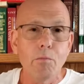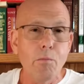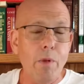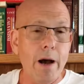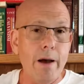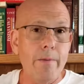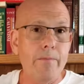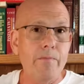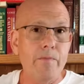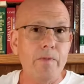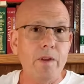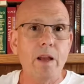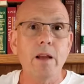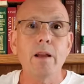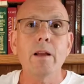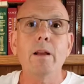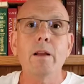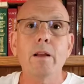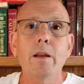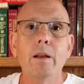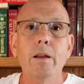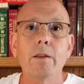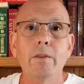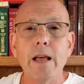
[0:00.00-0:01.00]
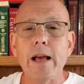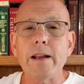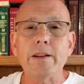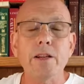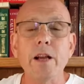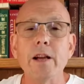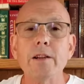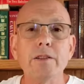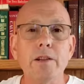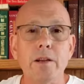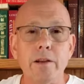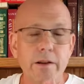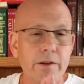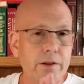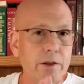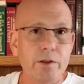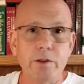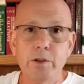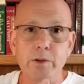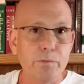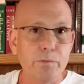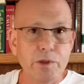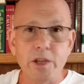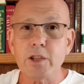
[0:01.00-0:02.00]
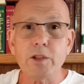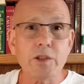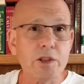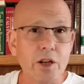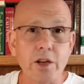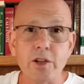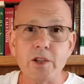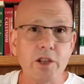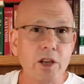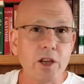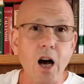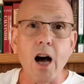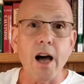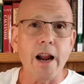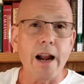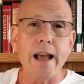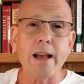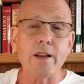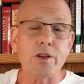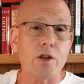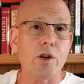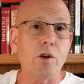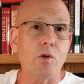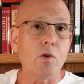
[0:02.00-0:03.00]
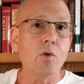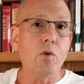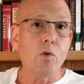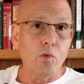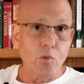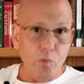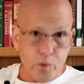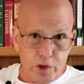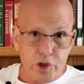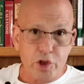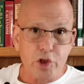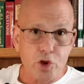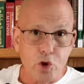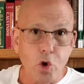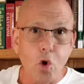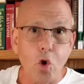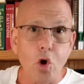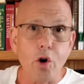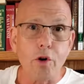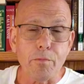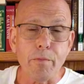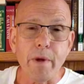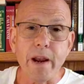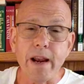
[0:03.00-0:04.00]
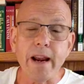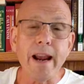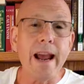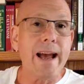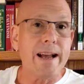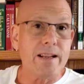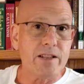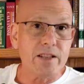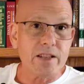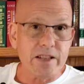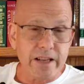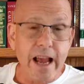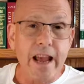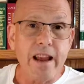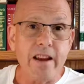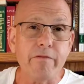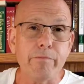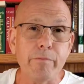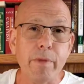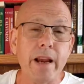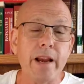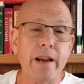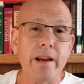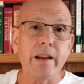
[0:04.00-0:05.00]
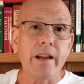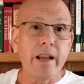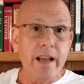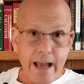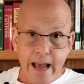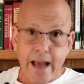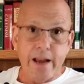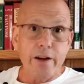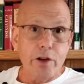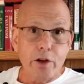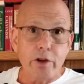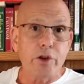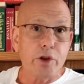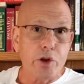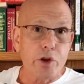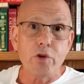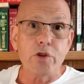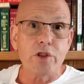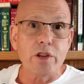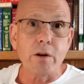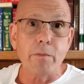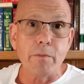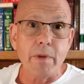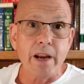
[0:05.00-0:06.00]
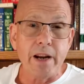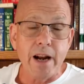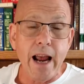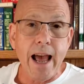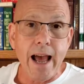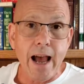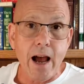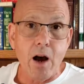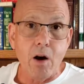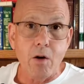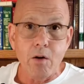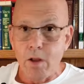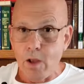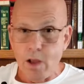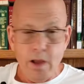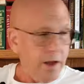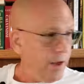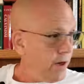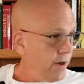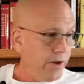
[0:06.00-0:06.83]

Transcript: But that doesn't, just because God has restored me and saved me and is using me now,